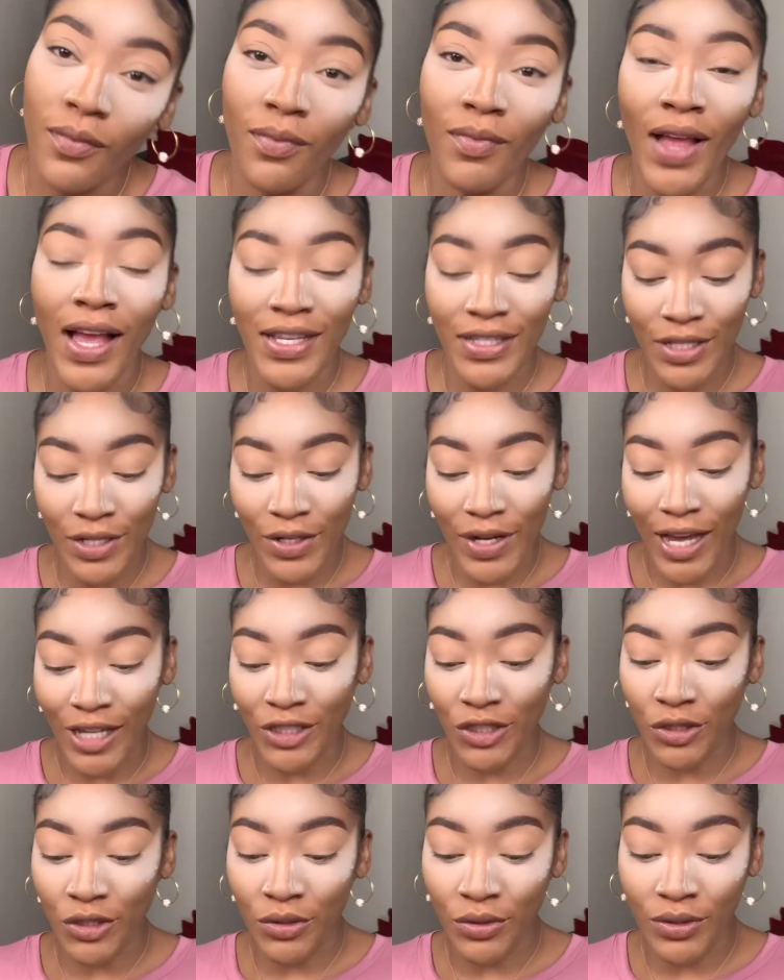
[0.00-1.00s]
I still got
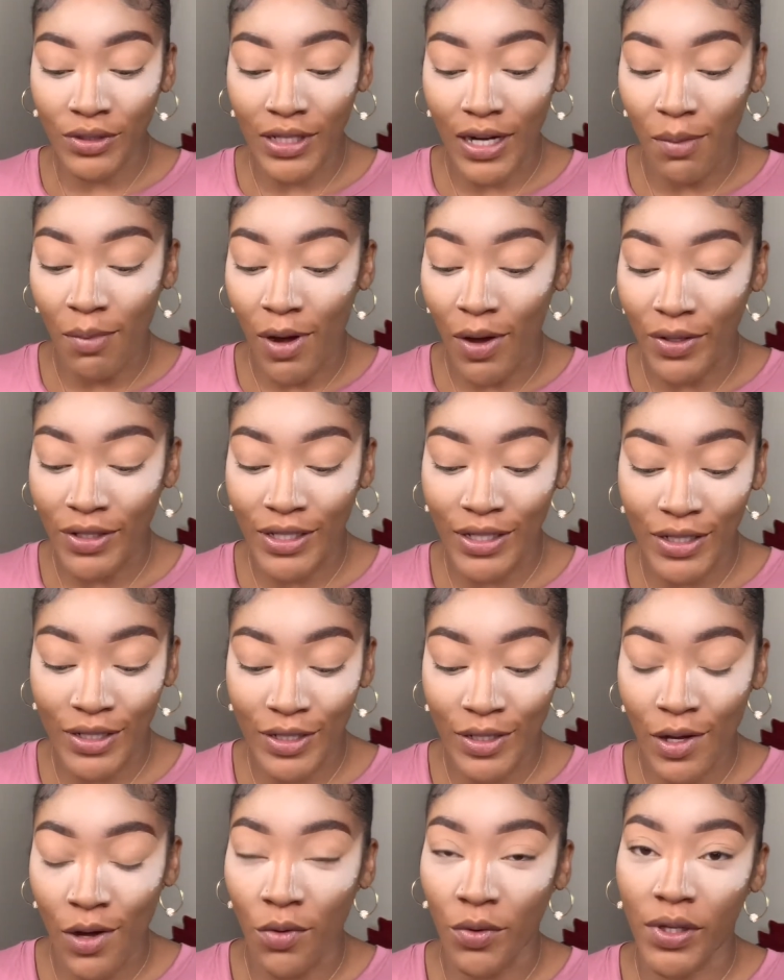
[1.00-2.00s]
shoes that I bought years
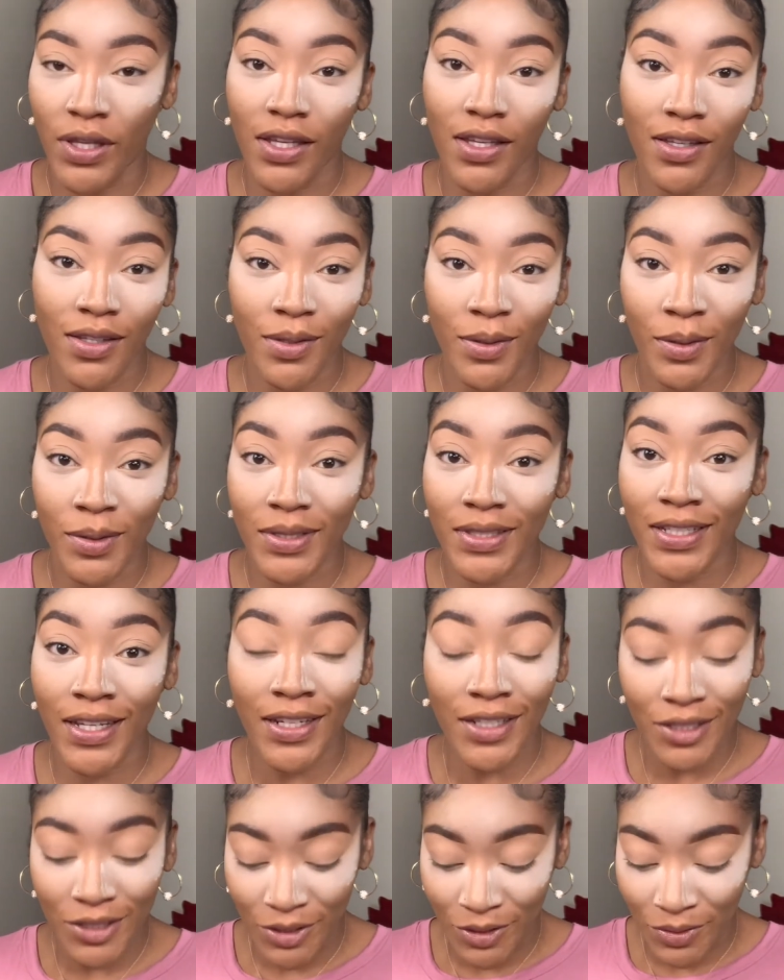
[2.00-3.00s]
ago, heels,
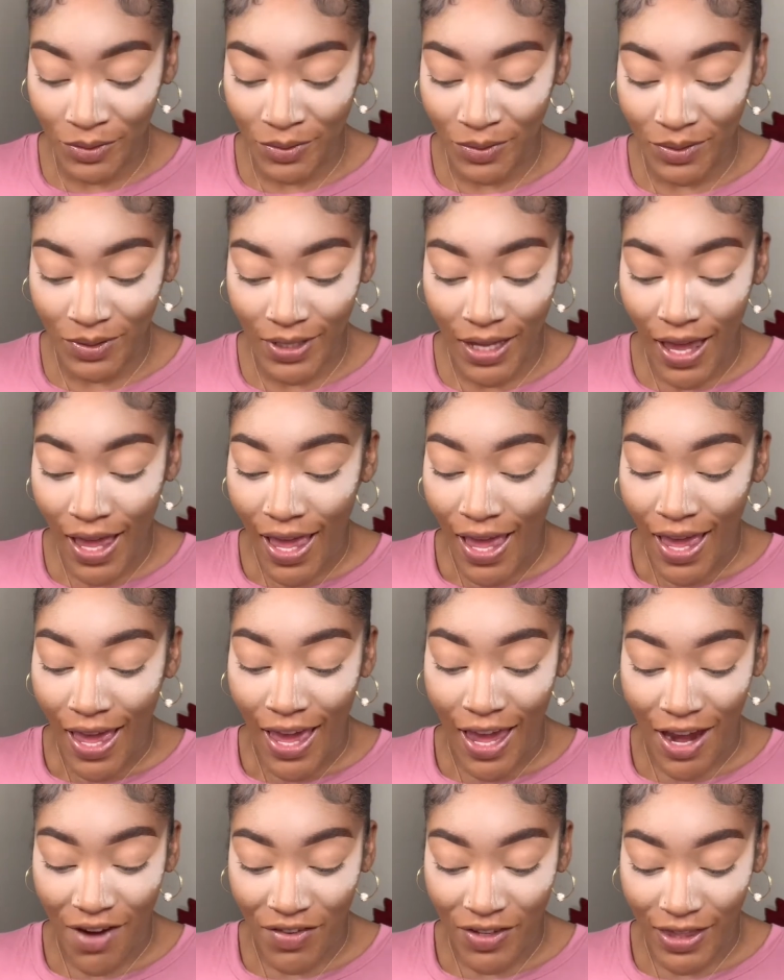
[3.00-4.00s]
tennis shoes,
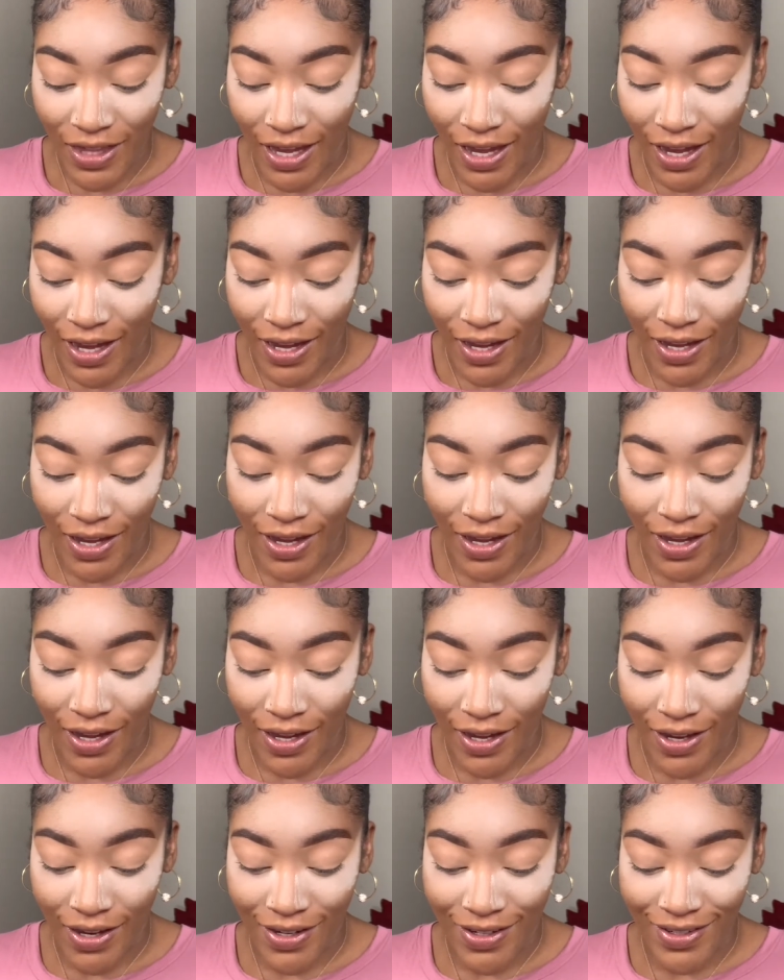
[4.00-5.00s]
everything.
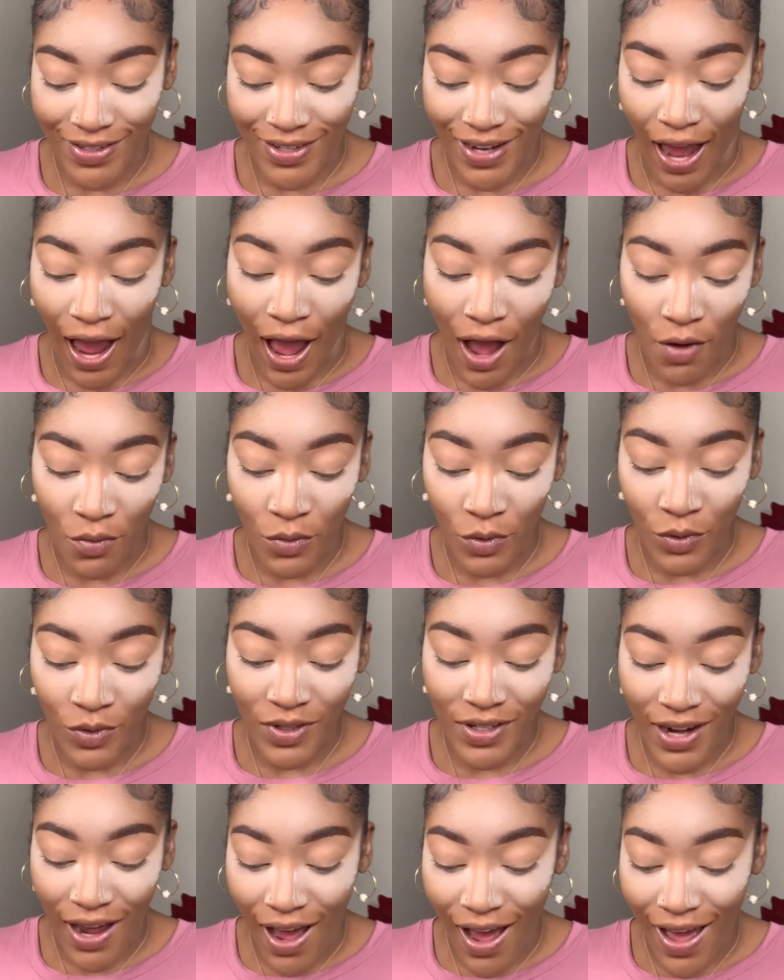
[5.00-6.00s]
And I will
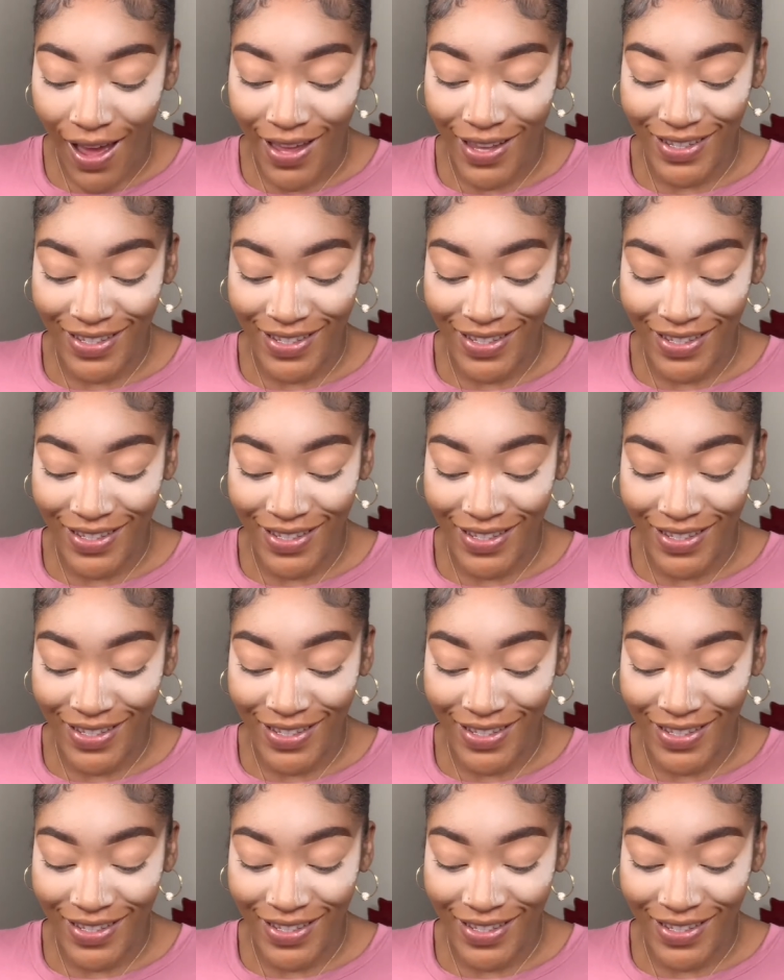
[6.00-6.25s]
not,